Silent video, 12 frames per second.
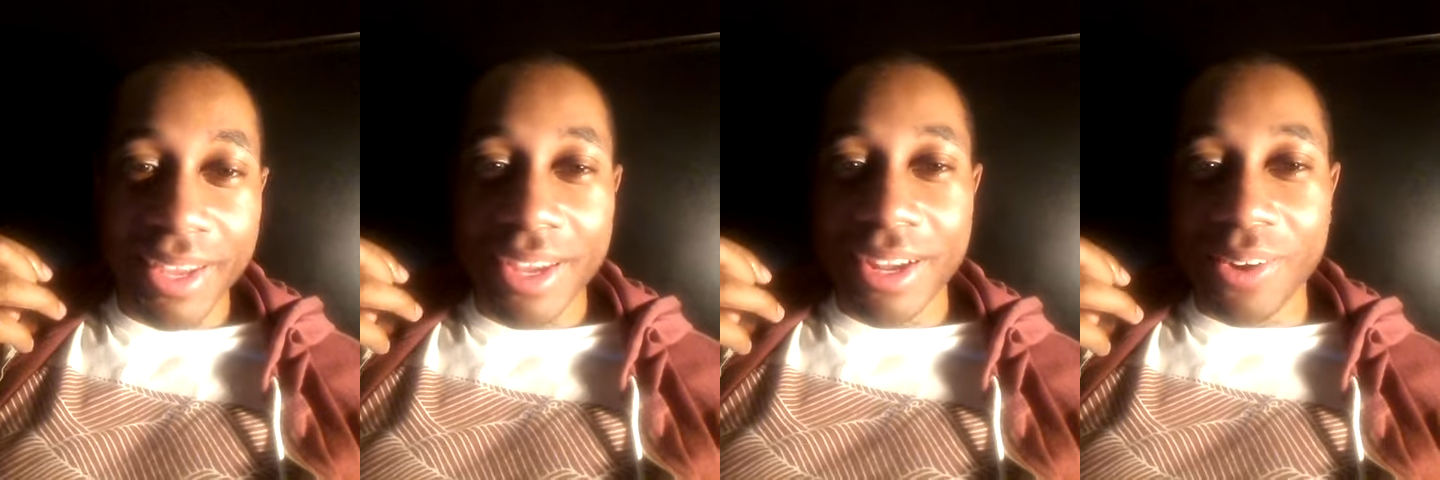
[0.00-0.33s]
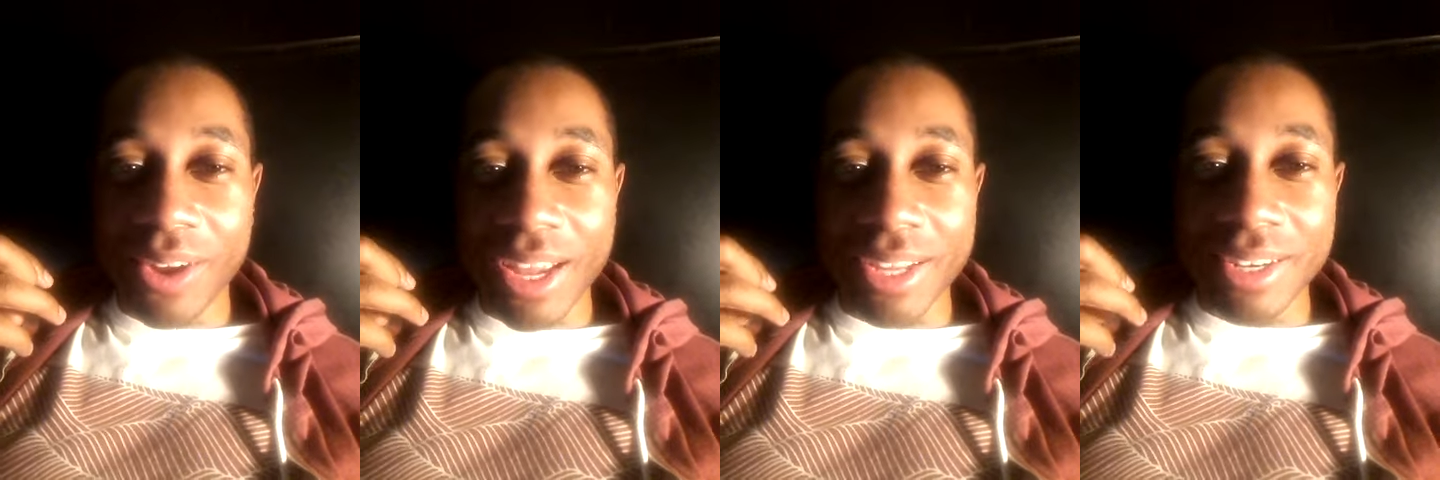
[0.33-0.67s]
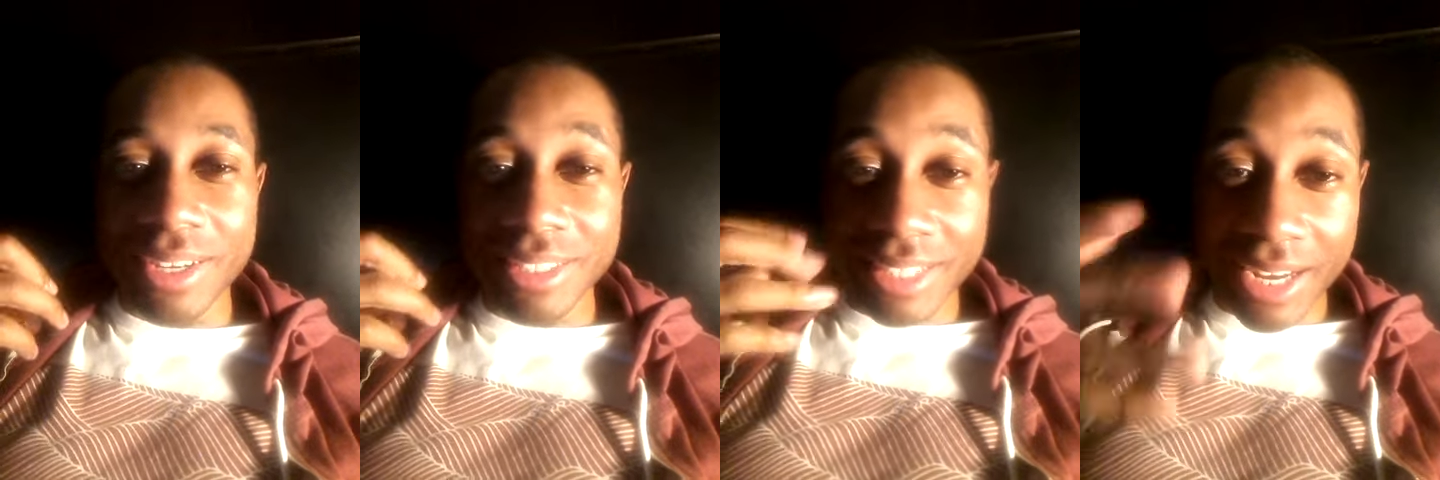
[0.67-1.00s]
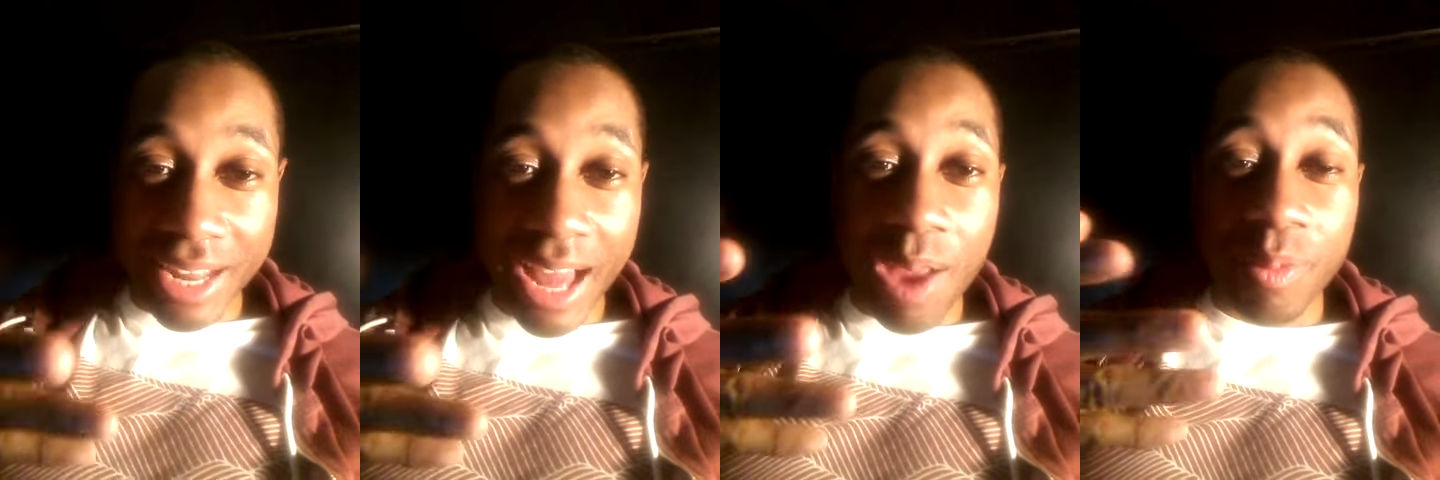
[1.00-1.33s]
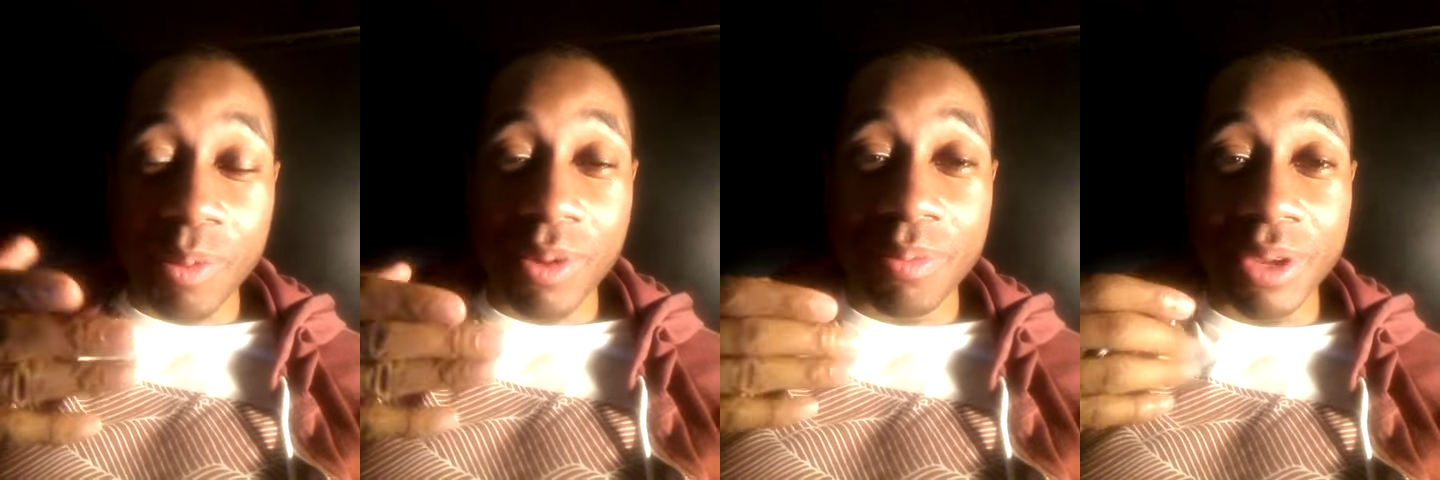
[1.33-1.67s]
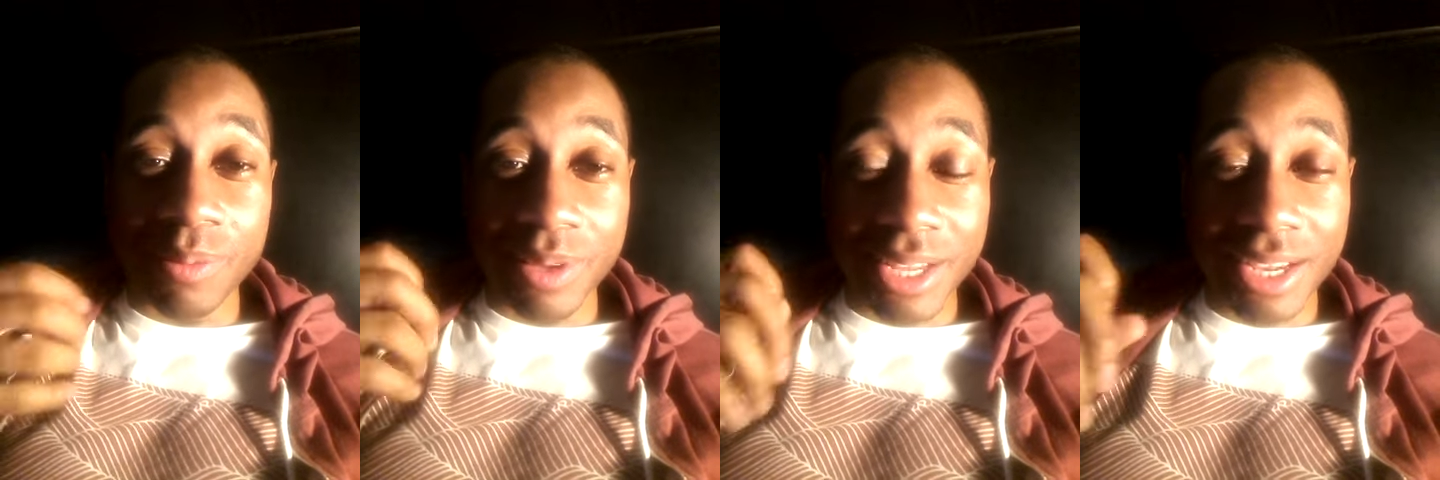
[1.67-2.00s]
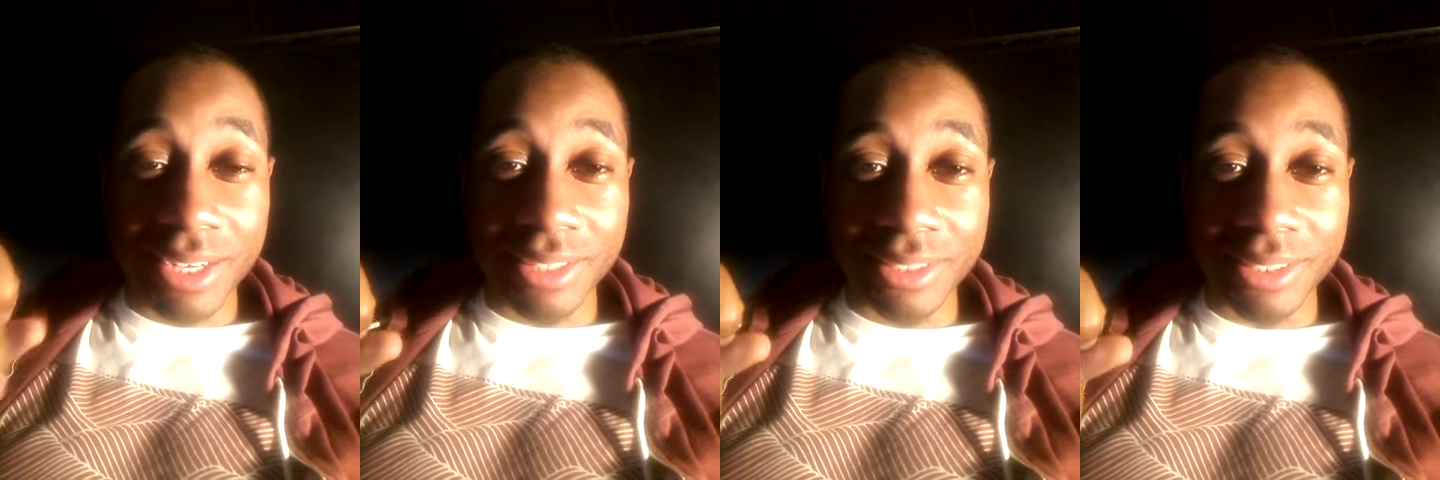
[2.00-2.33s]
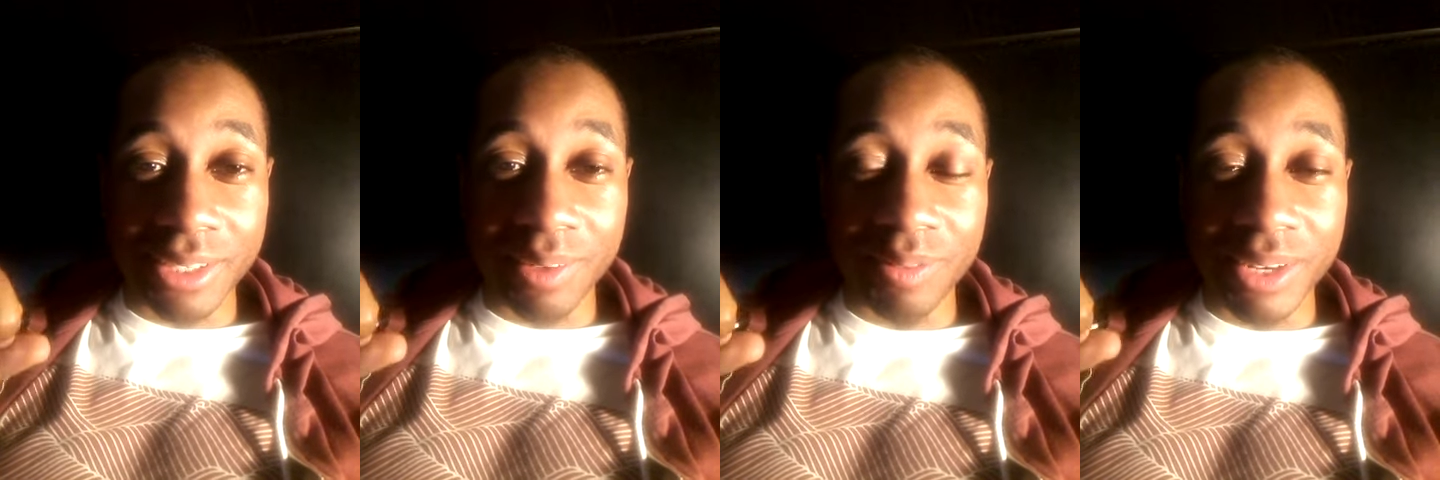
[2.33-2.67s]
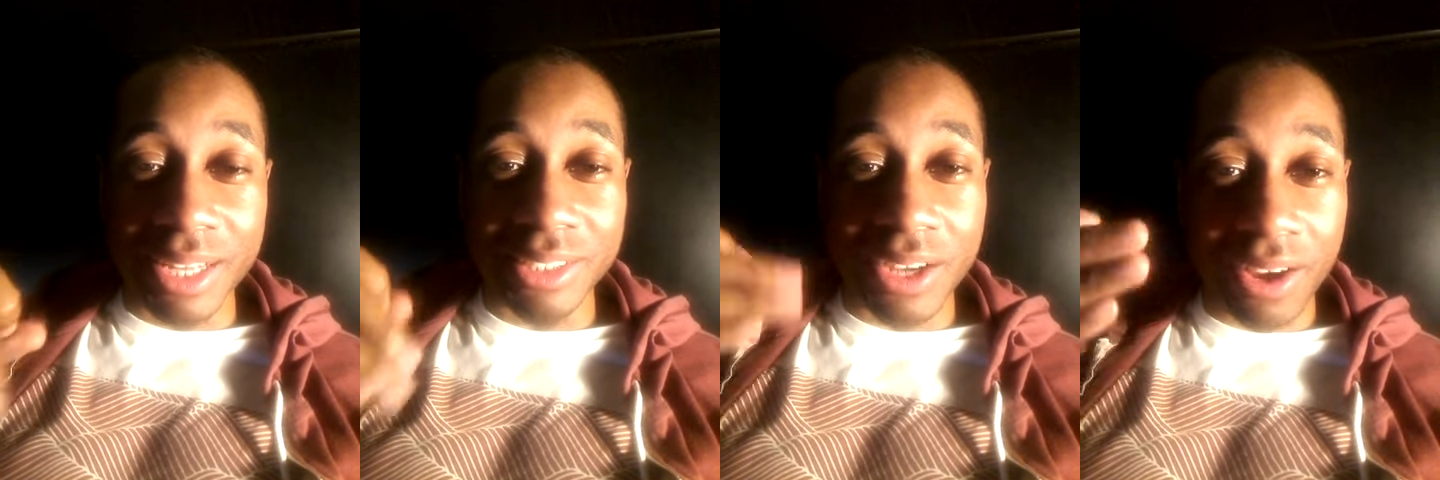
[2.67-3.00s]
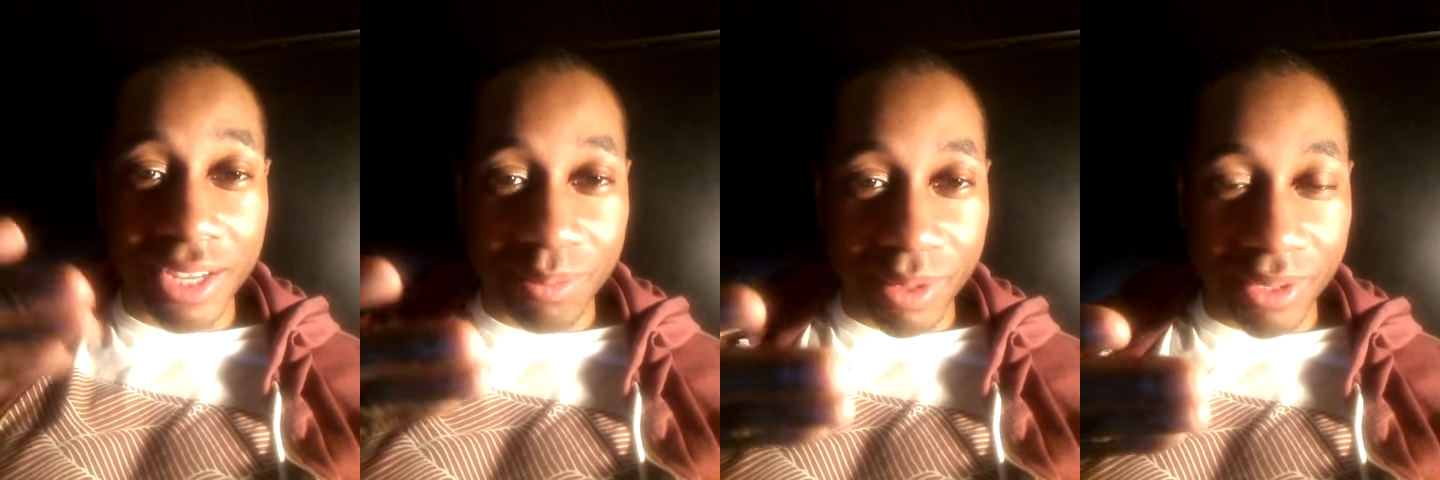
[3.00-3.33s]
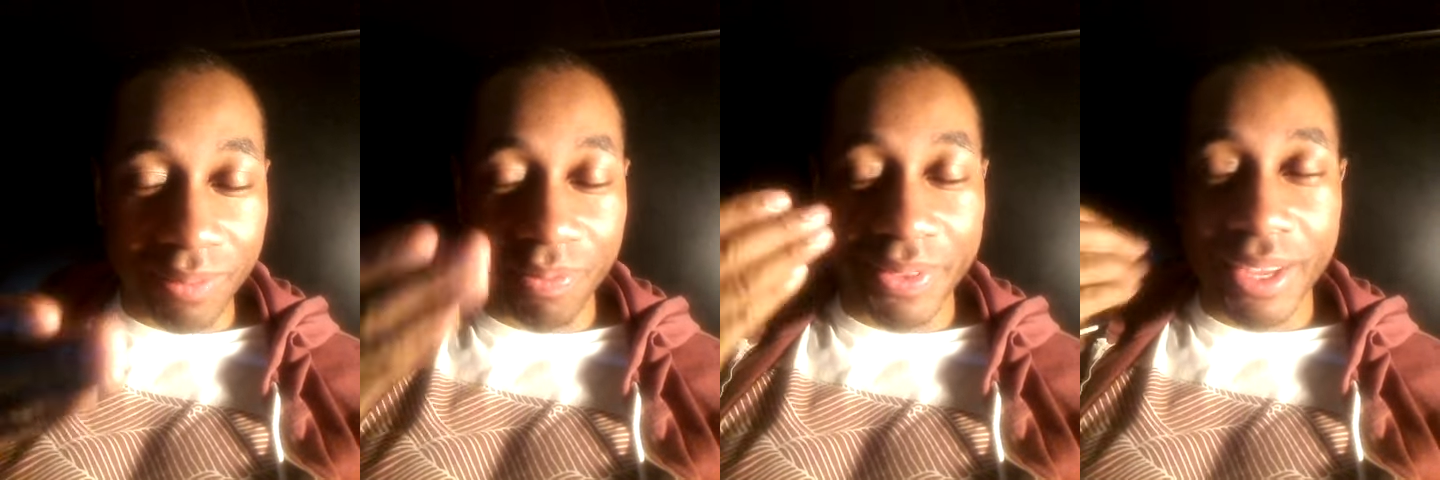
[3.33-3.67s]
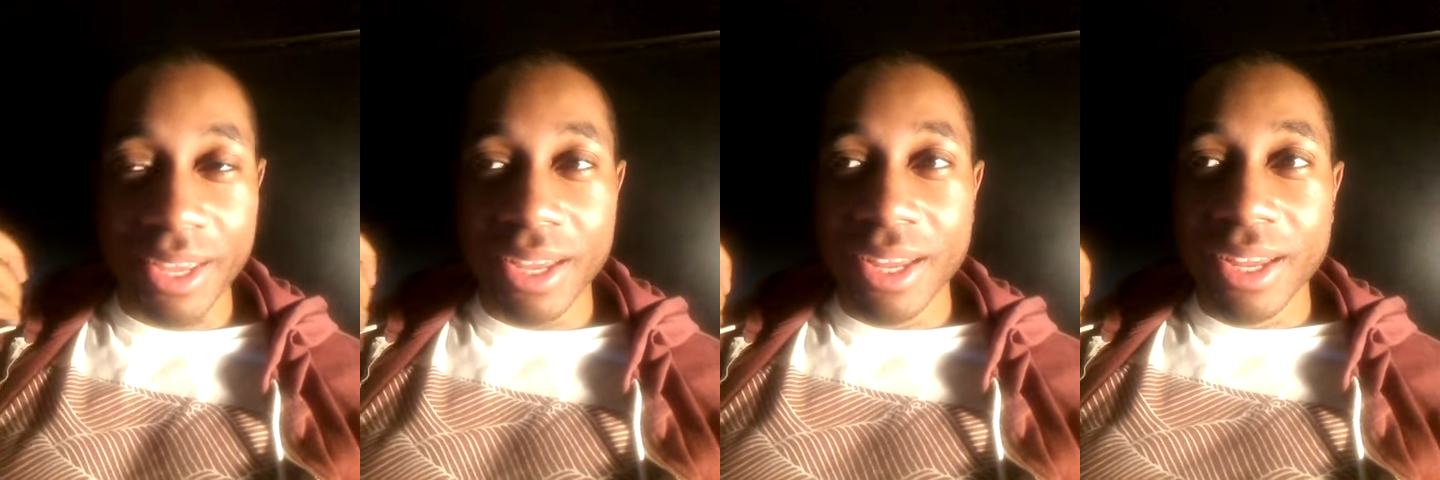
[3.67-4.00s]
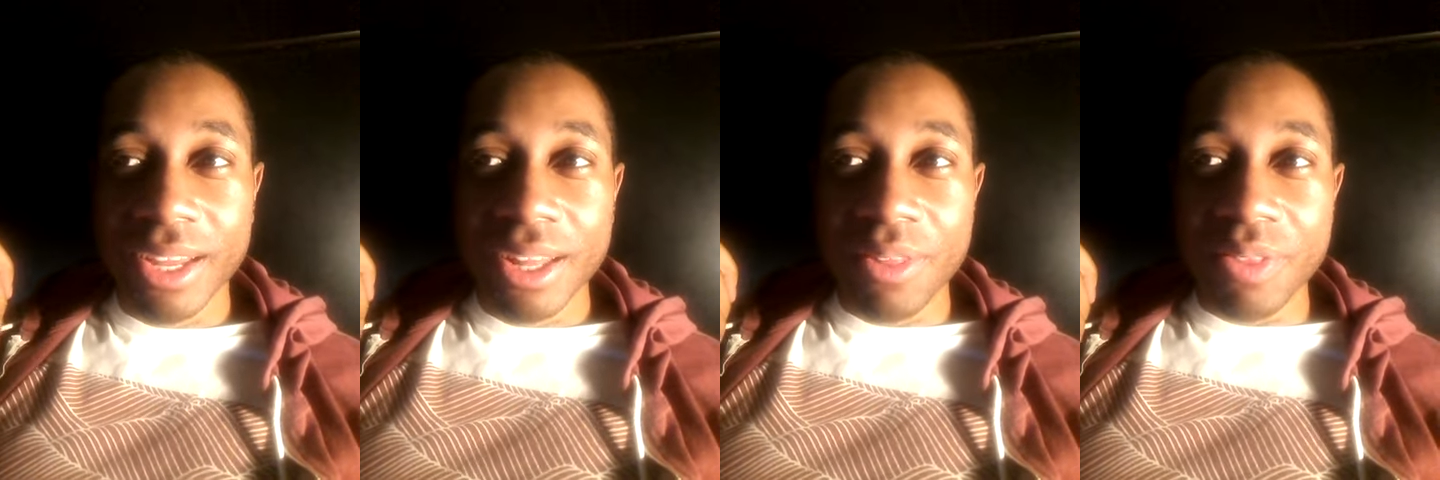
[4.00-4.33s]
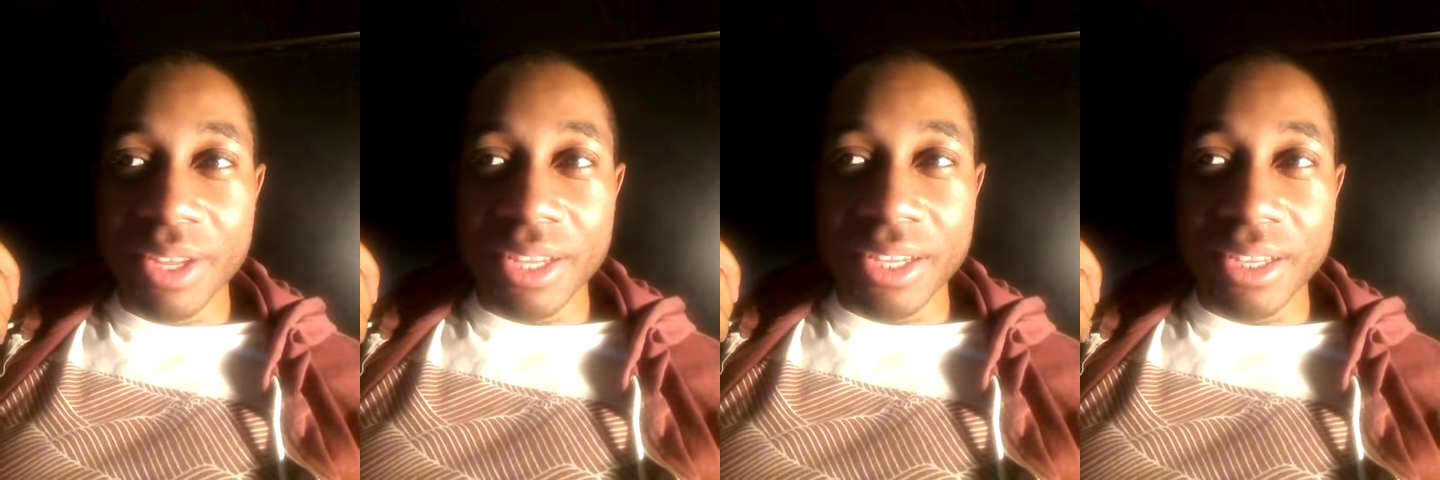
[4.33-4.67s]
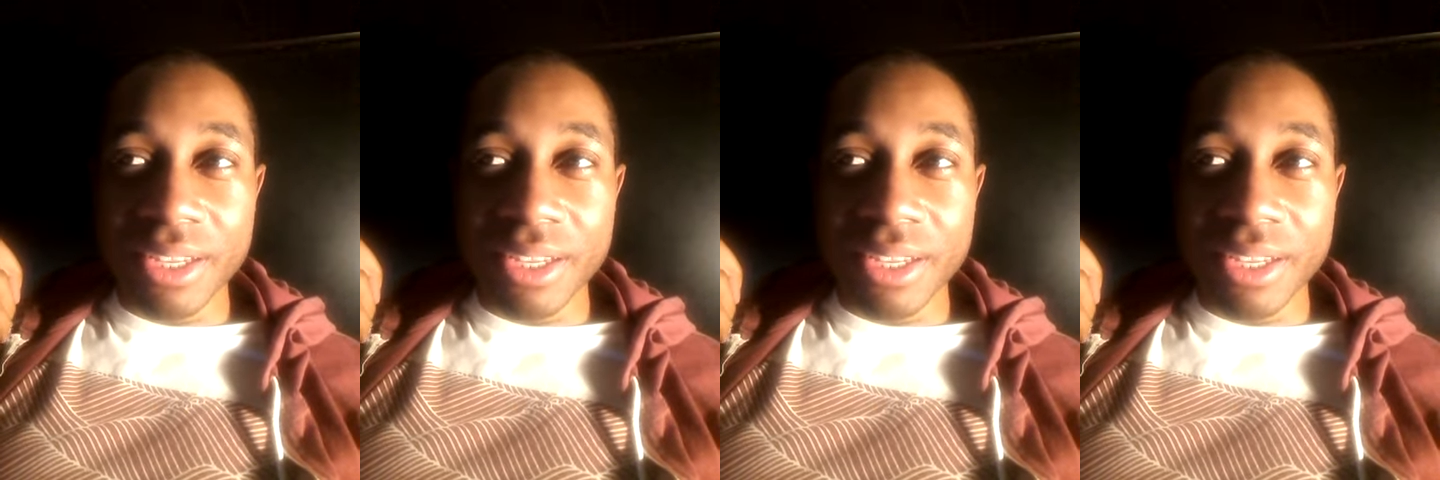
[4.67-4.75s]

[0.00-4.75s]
Okay, now that's how they hyping him up at the beginning and stuff. And they talking about the